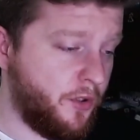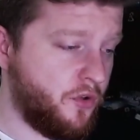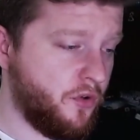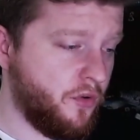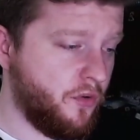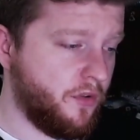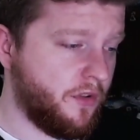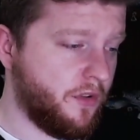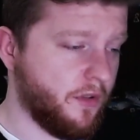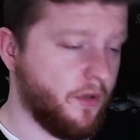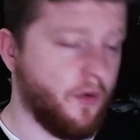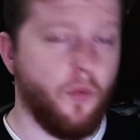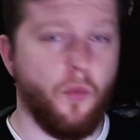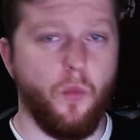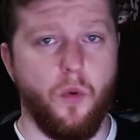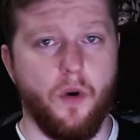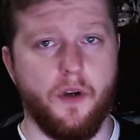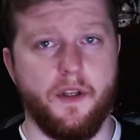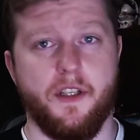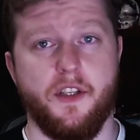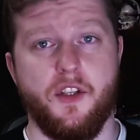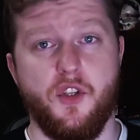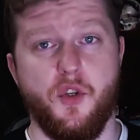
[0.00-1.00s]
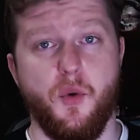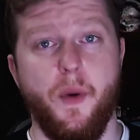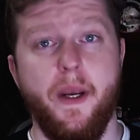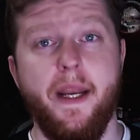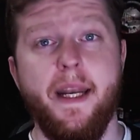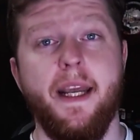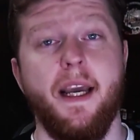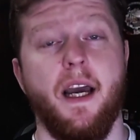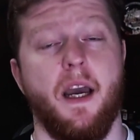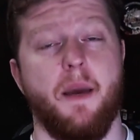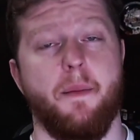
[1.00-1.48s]
Jordan, what is
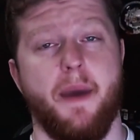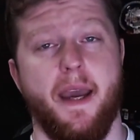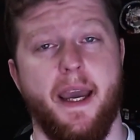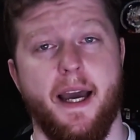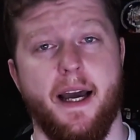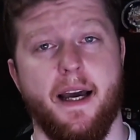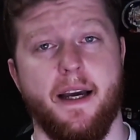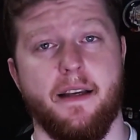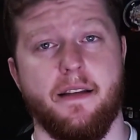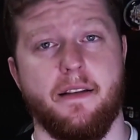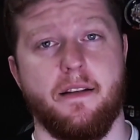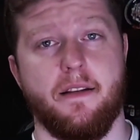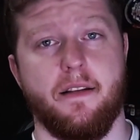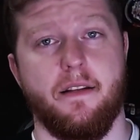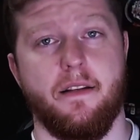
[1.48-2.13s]
tweening I may ask?